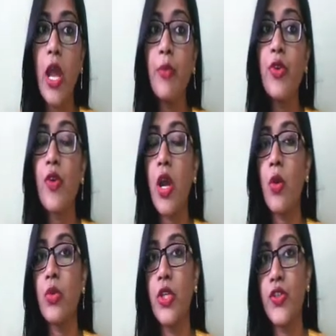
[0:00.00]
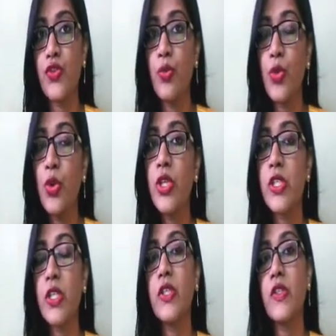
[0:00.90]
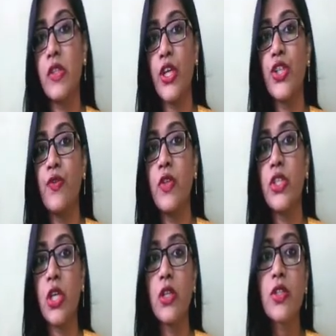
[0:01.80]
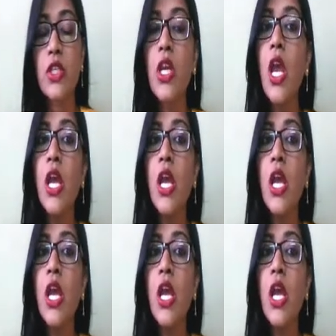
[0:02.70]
wrapped around the histone proteins, it is negatively charged.